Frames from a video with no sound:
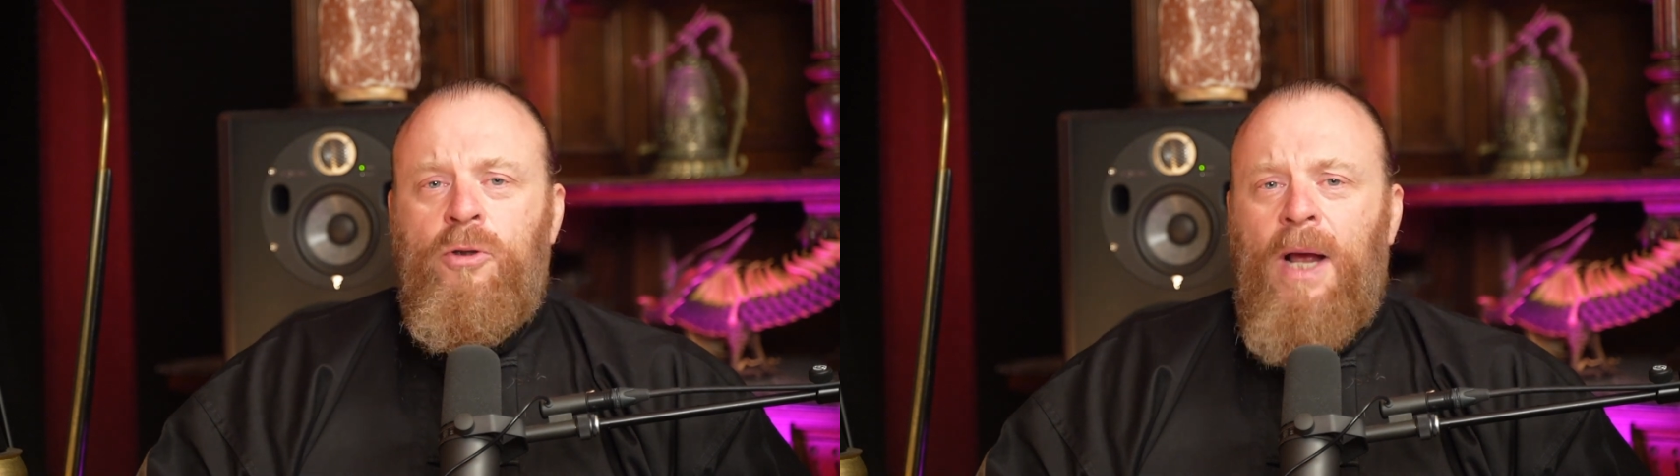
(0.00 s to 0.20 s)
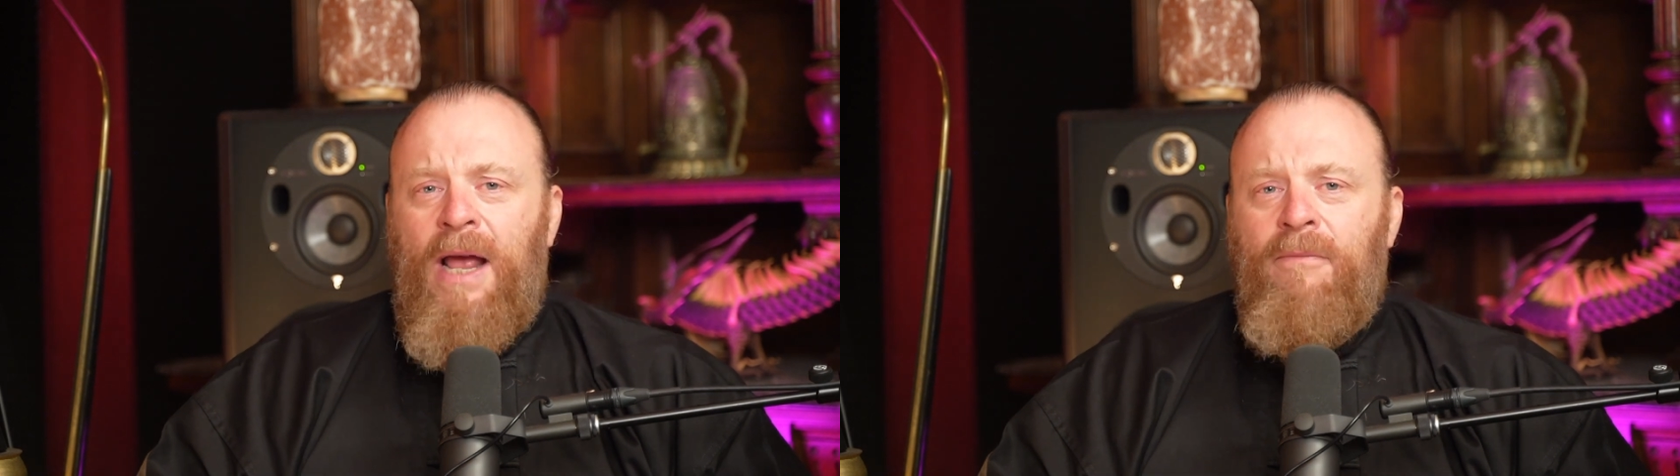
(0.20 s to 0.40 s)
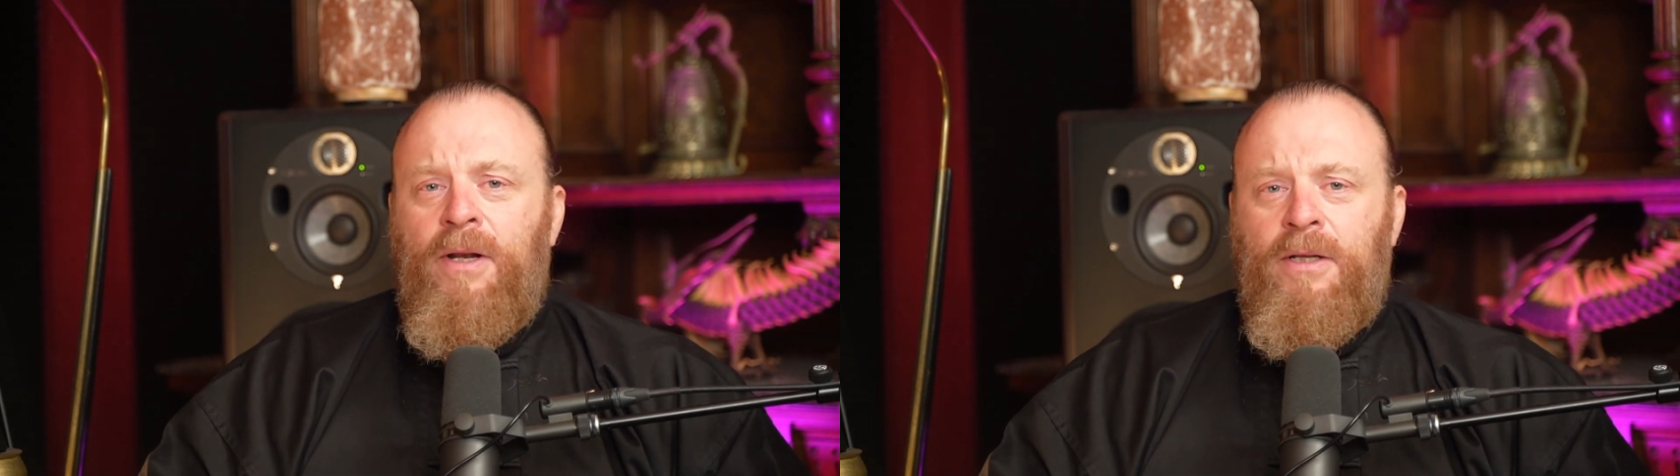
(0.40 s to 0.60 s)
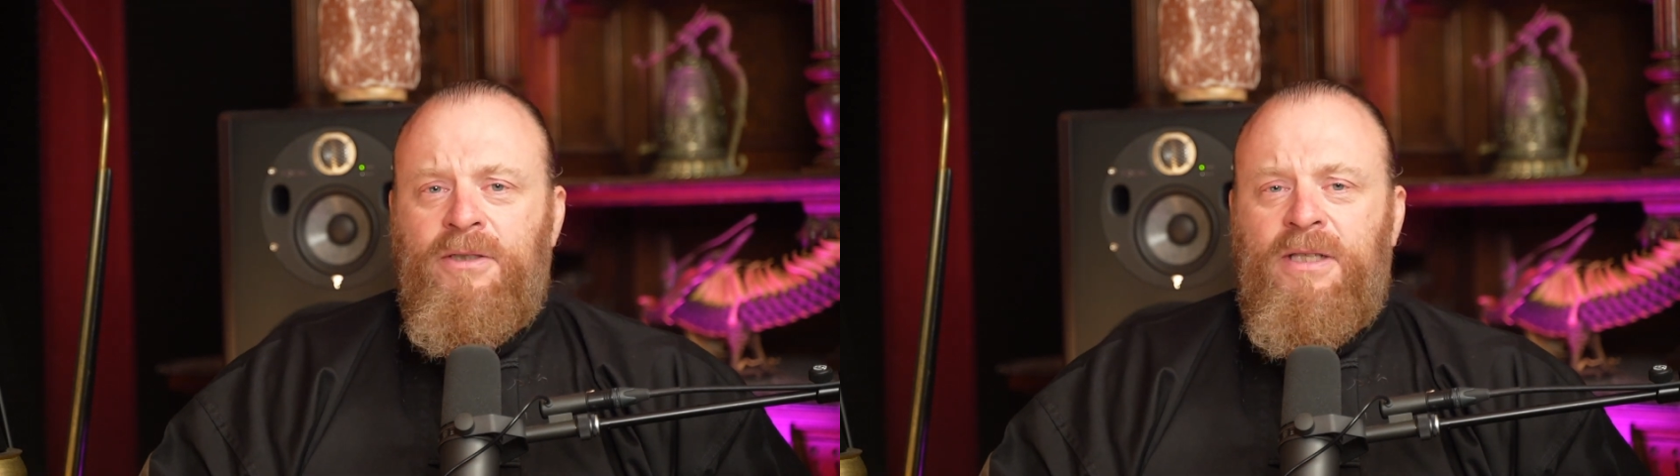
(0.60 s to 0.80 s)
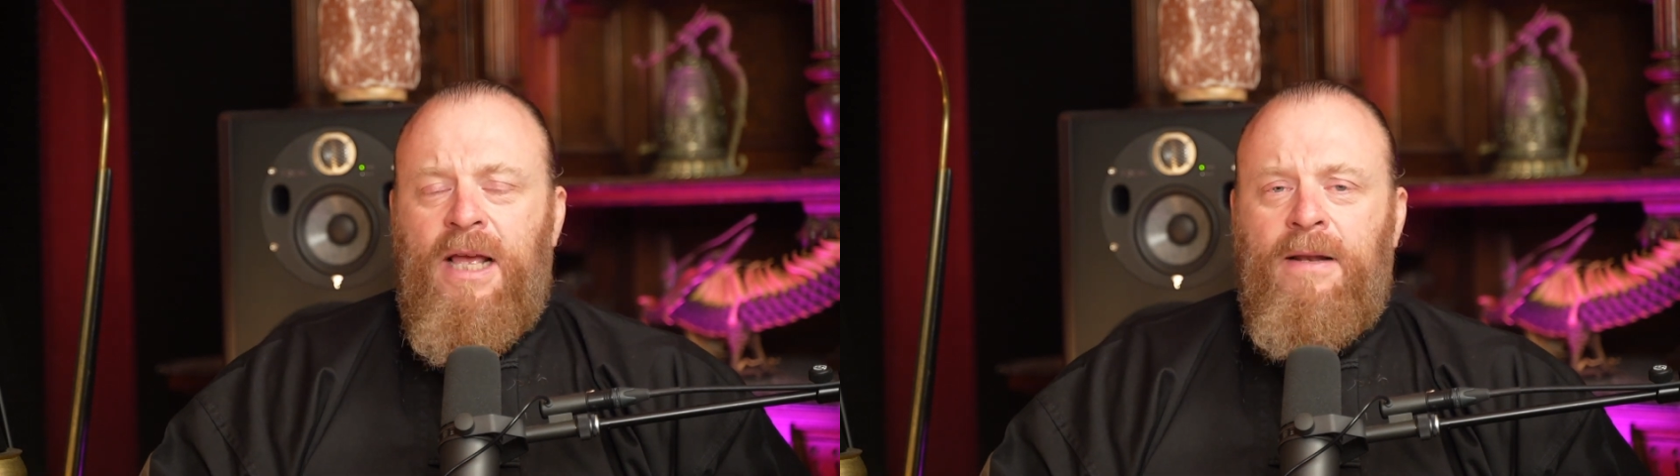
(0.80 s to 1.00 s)
you
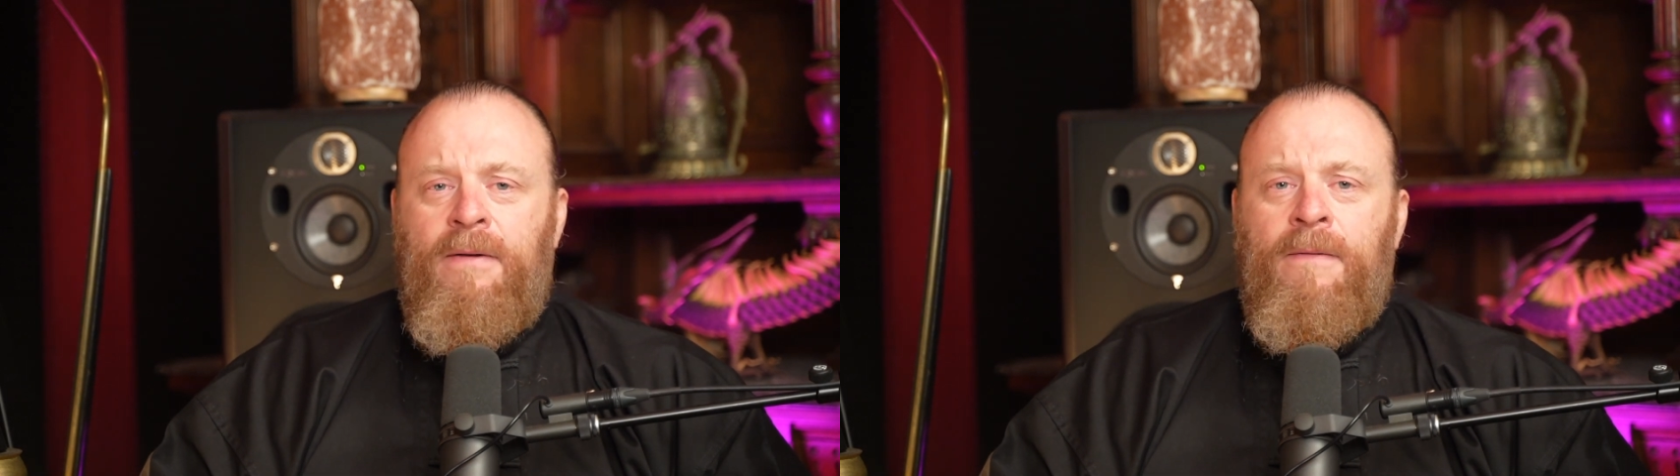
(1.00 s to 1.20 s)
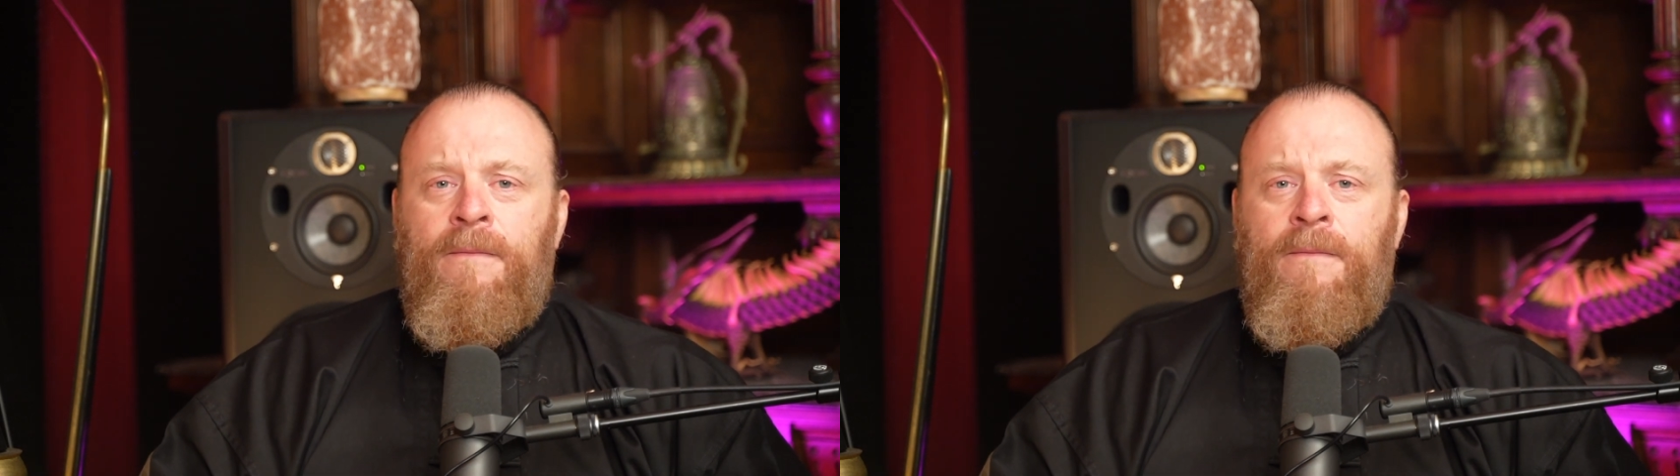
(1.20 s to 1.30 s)
evidence that